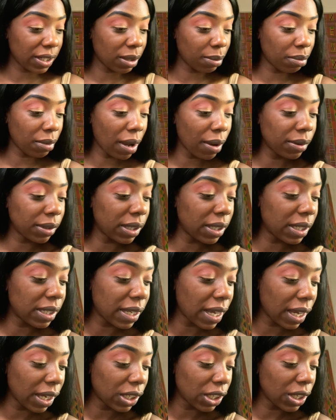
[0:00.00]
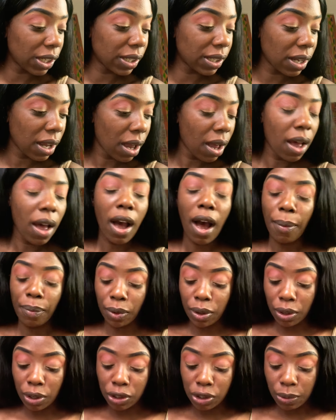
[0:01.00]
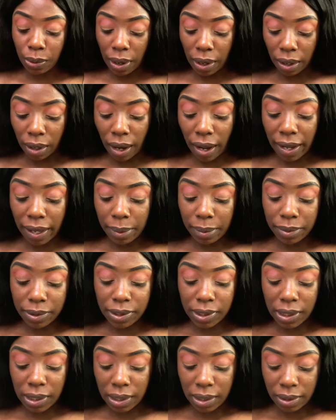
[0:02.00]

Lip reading: the browns in stages. I'm gonna do a light